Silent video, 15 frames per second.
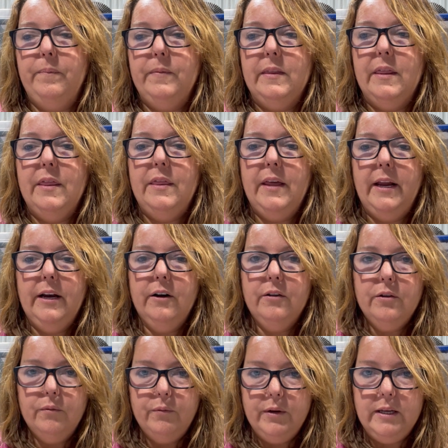they're
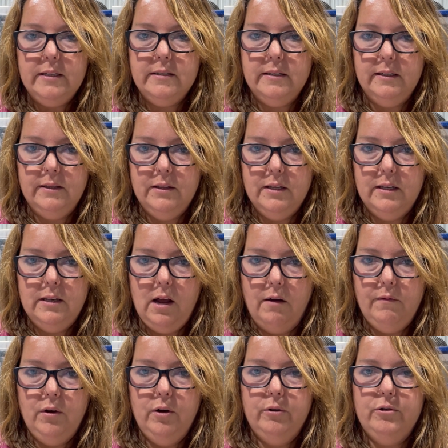the reason that
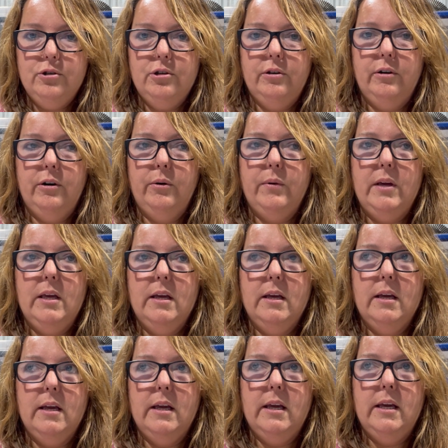Navajo Churro
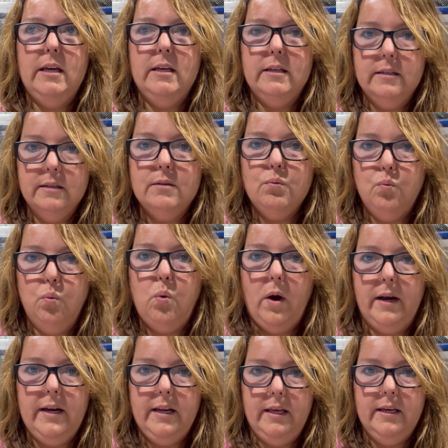is
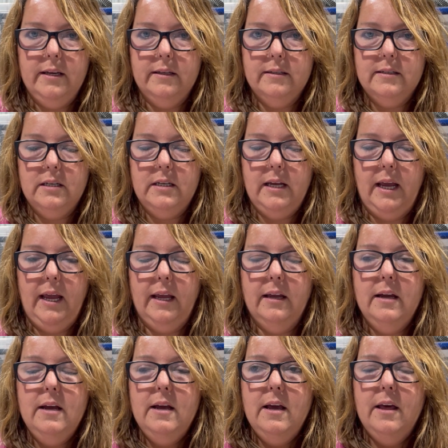what it is today.
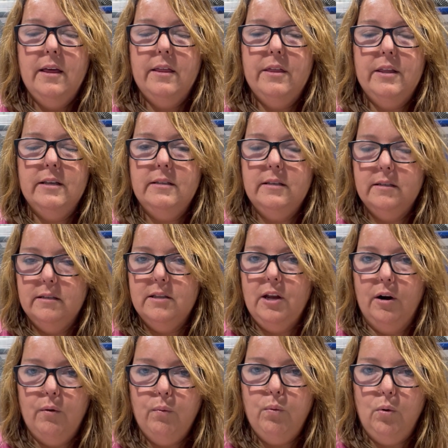This is
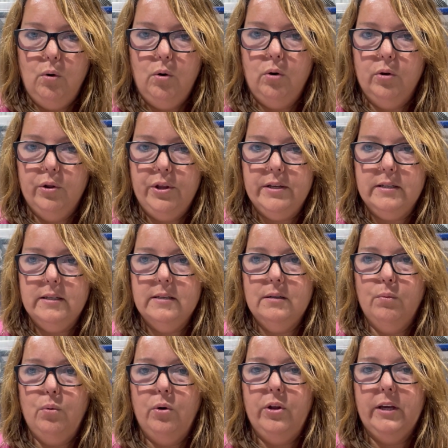their wool. This is
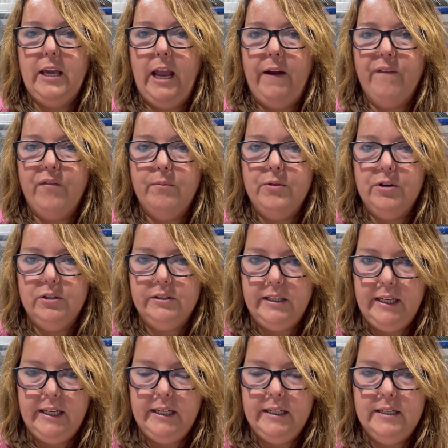the wool that came from their
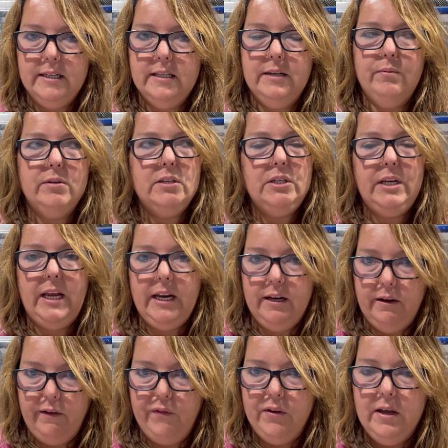land. It was
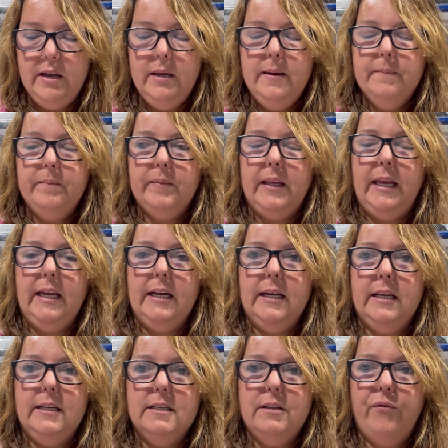native.
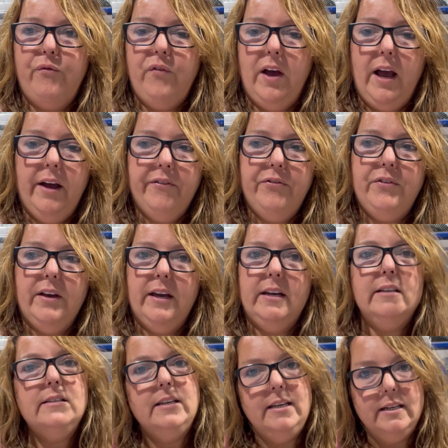And the fact that
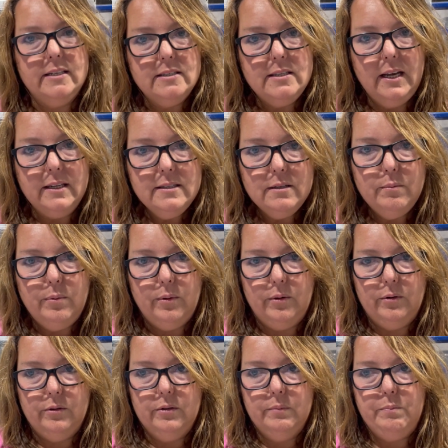it's
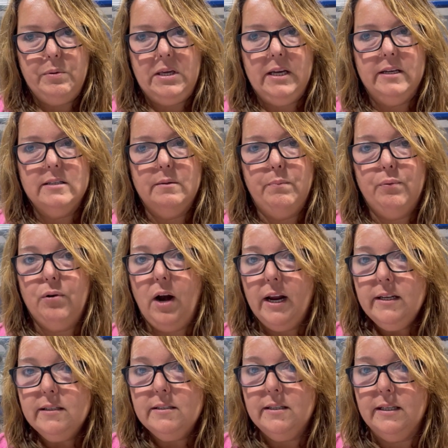inaccessible because of
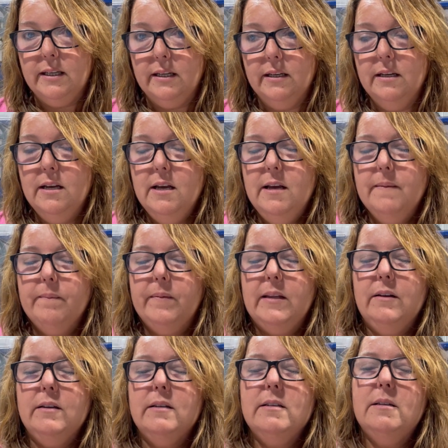pricing,
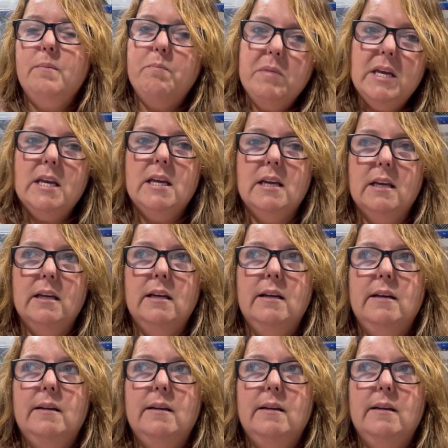to me,